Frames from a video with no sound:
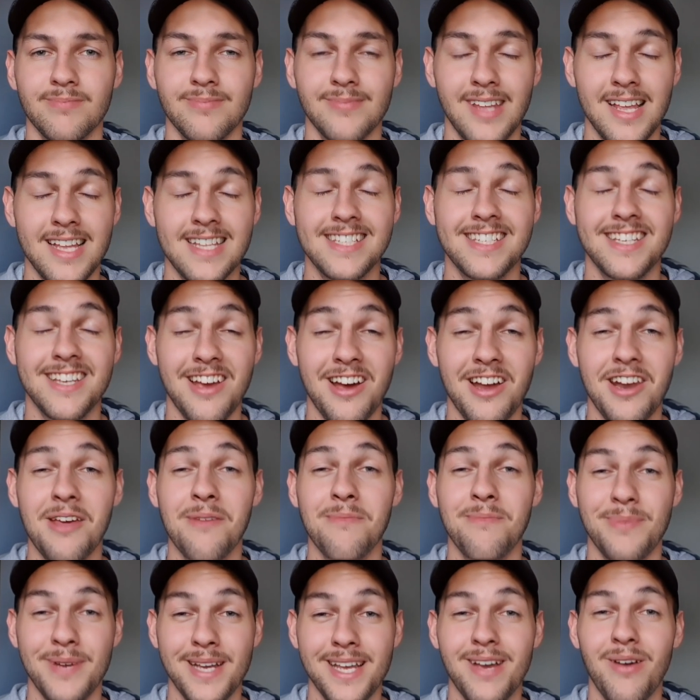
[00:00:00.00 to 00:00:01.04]
It's going to
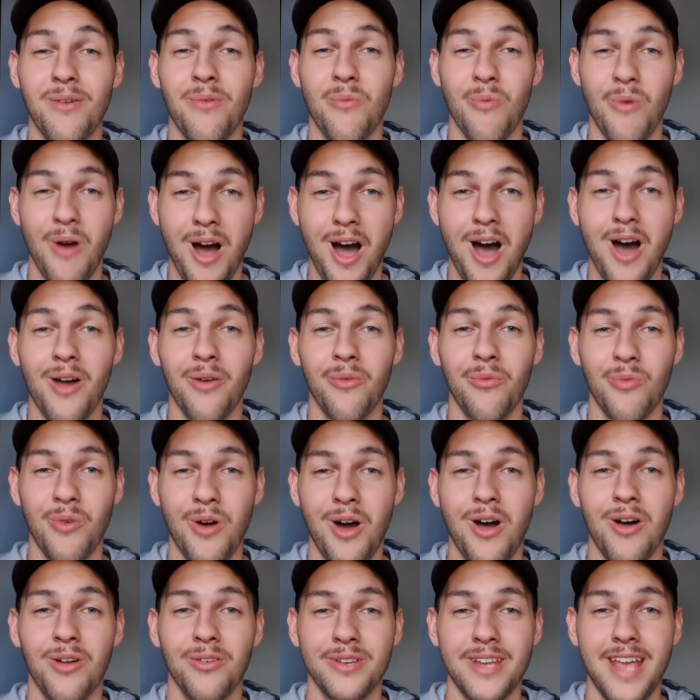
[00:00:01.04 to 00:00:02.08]
be a wild,
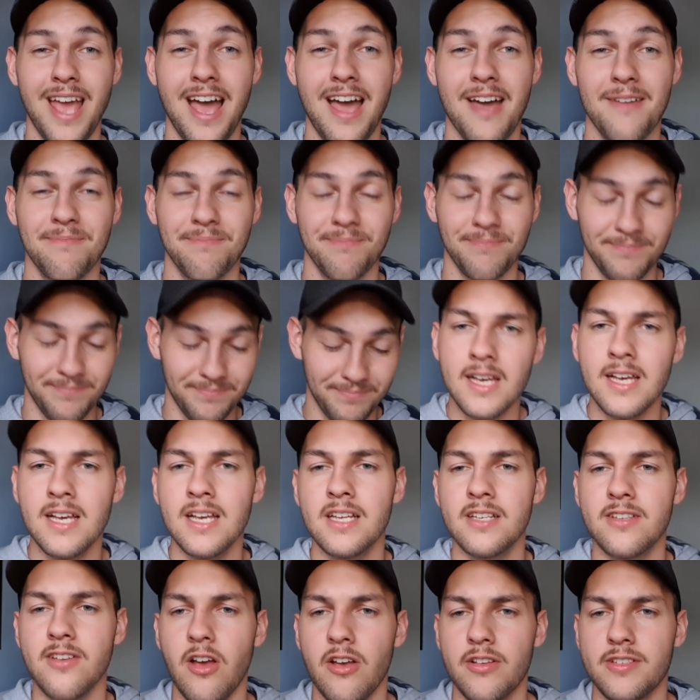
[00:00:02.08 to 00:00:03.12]
wild game.
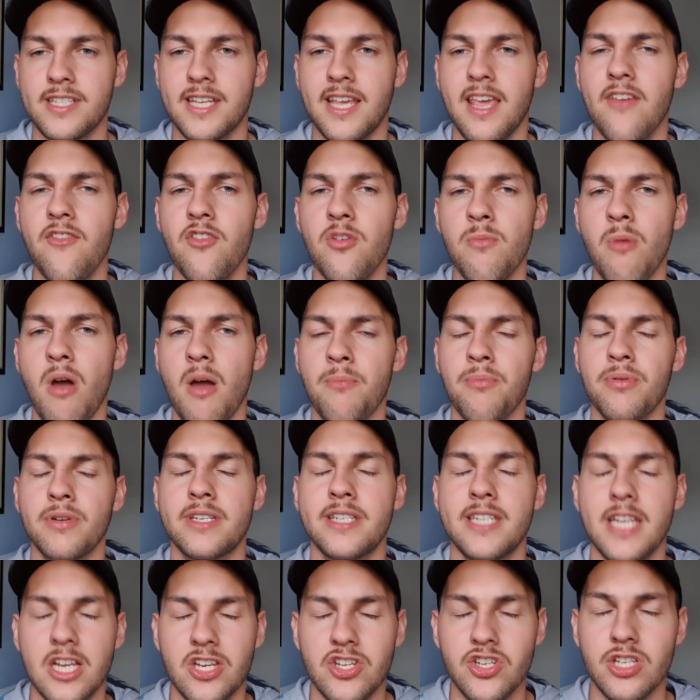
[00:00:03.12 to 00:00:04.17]
So, to give you my
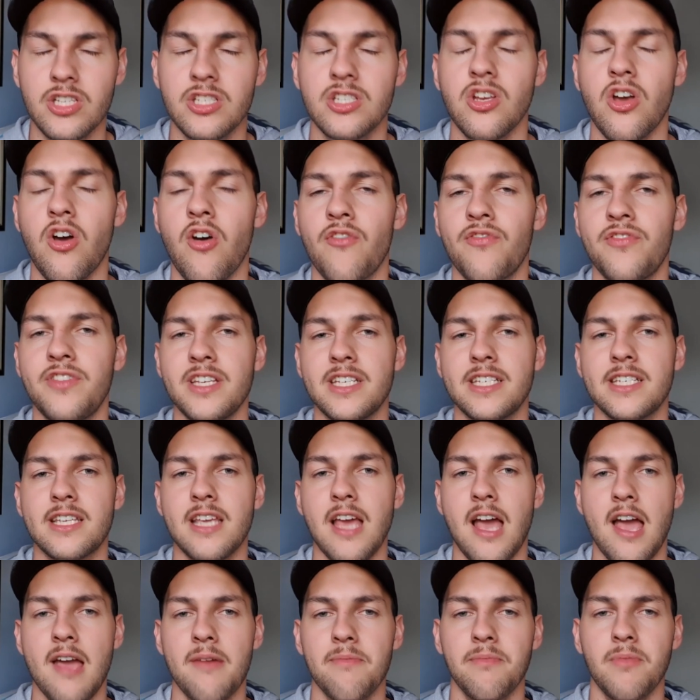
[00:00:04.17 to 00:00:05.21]
predictions of this
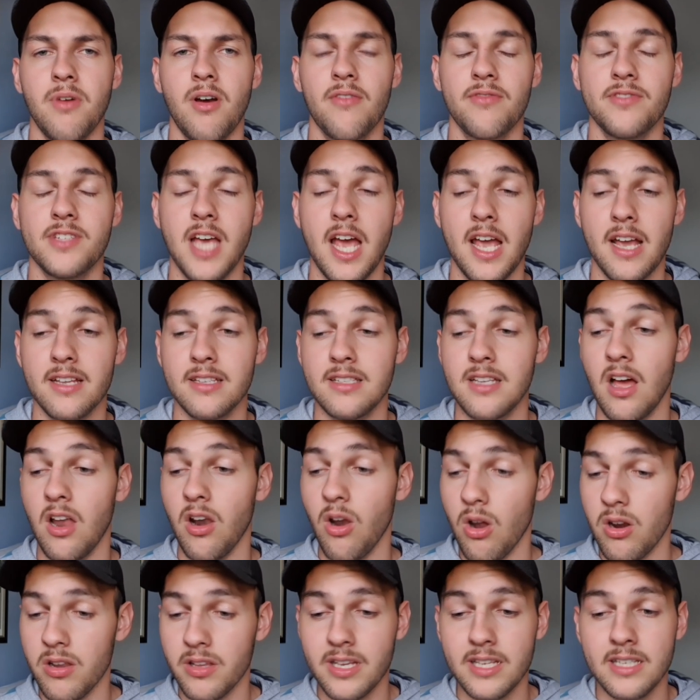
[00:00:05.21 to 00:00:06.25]
game, I've taken a
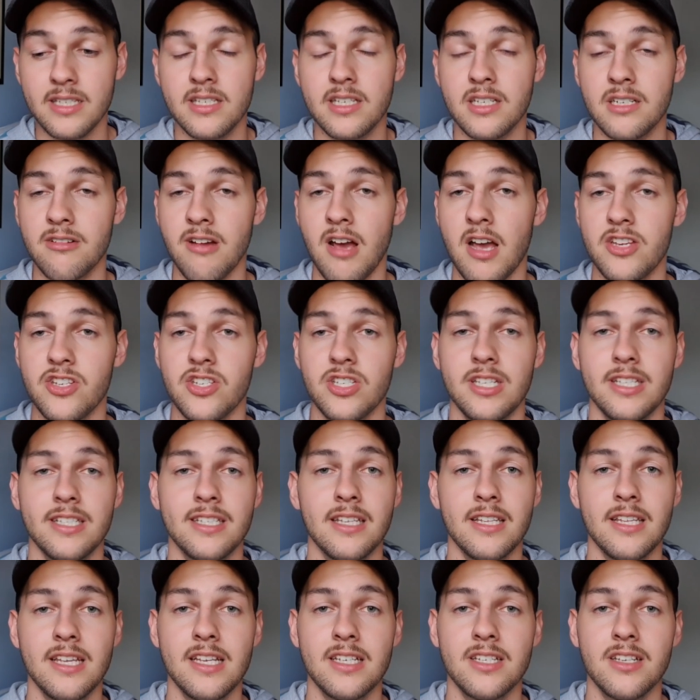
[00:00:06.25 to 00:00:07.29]
lot of consideration into
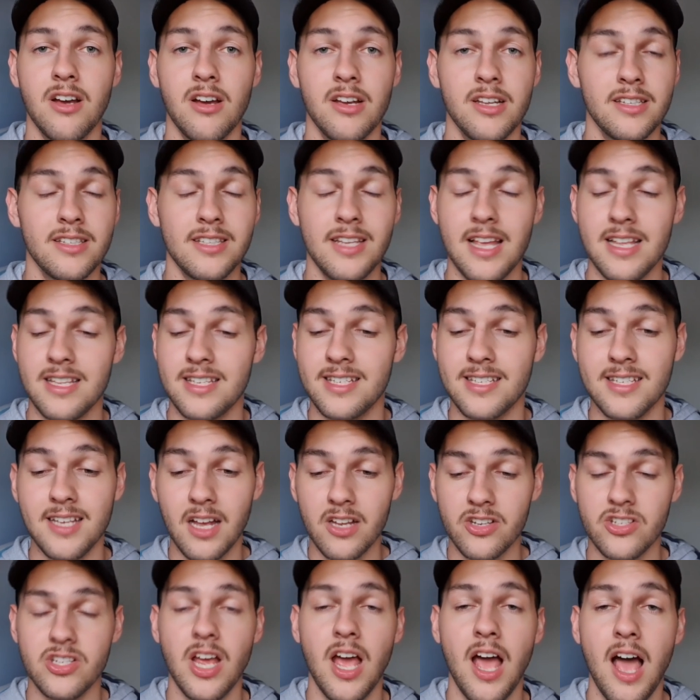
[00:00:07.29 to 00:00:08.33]
this. It's
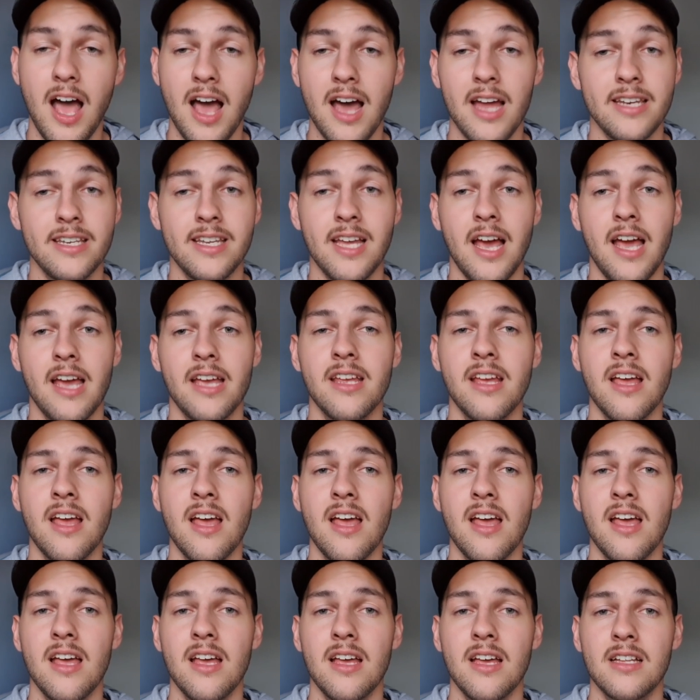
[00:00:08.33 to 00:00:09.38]
such a hard day
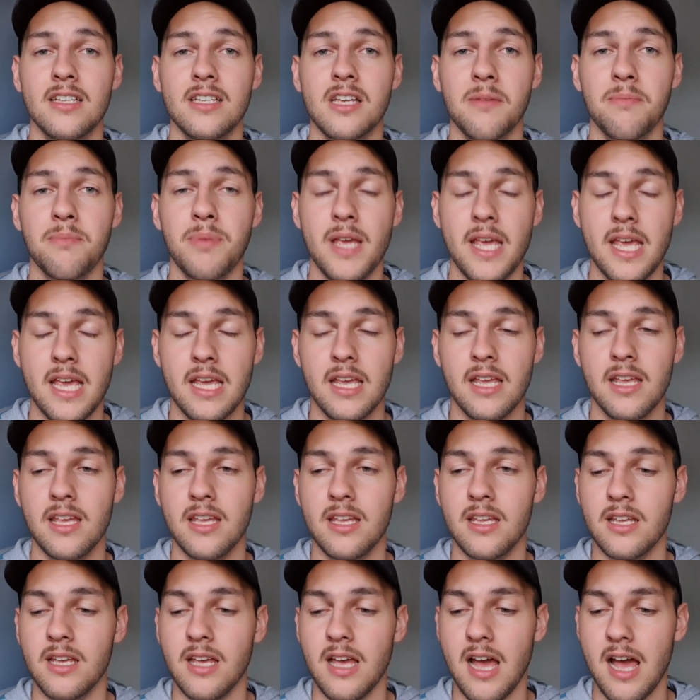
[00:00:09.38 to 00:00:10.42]
to pick.
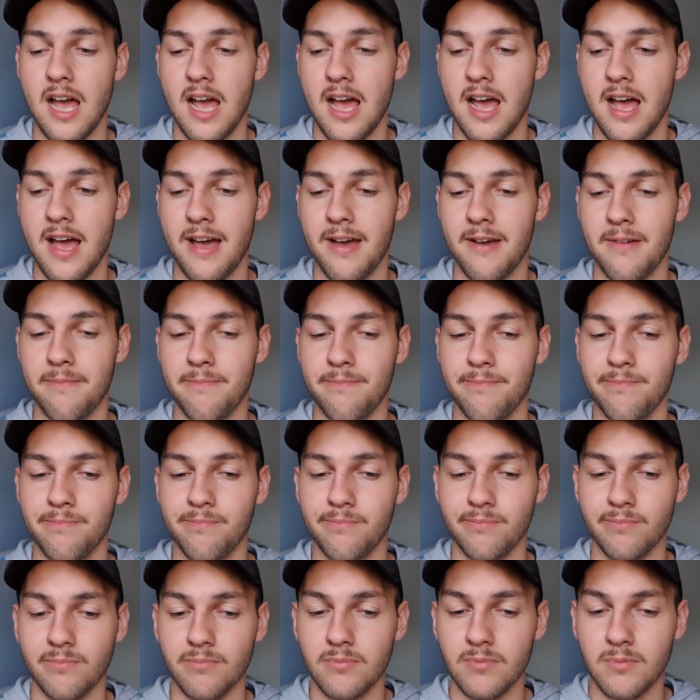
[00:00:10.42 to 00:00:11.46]

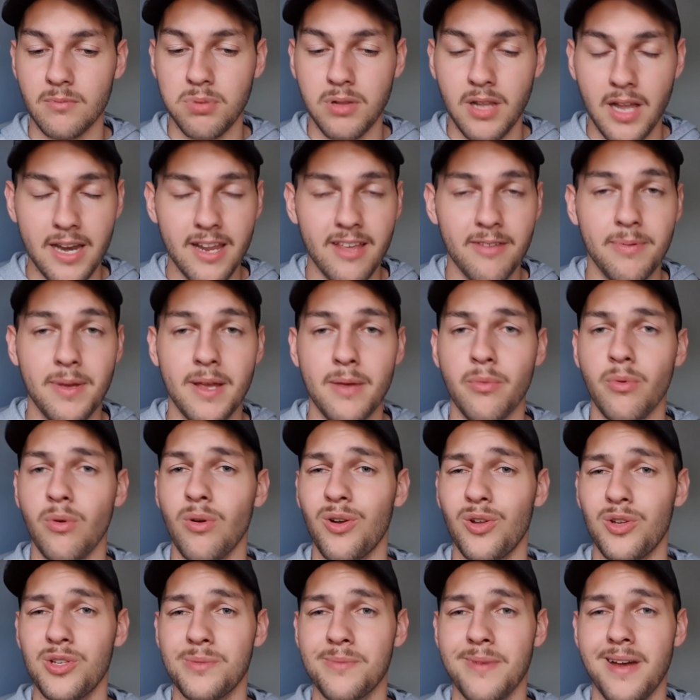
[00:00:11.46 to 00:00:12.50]
Plenty of people
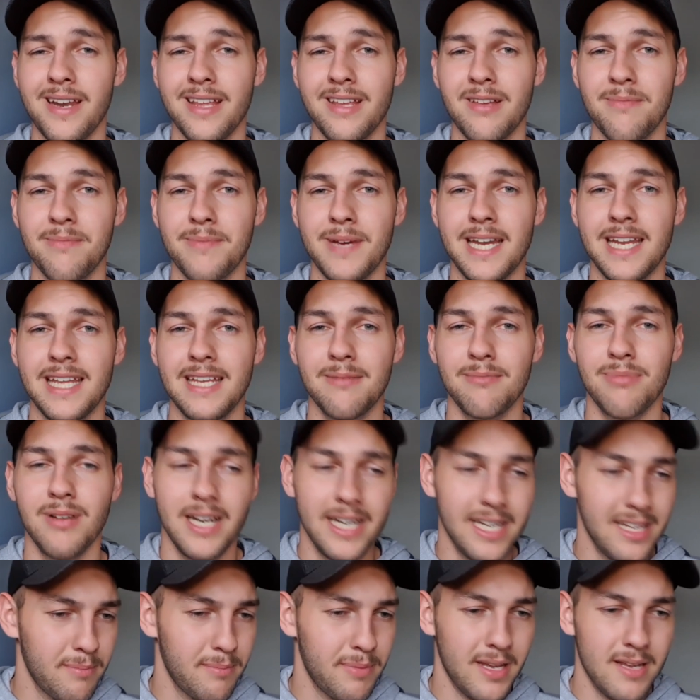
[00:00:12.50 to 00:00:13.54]
lose money on betting.
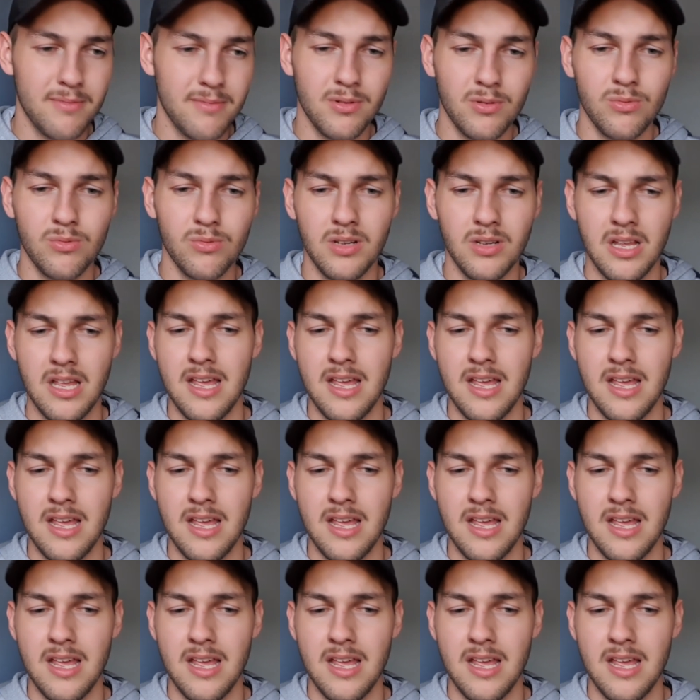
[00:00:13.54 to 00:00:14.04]
Plenty of people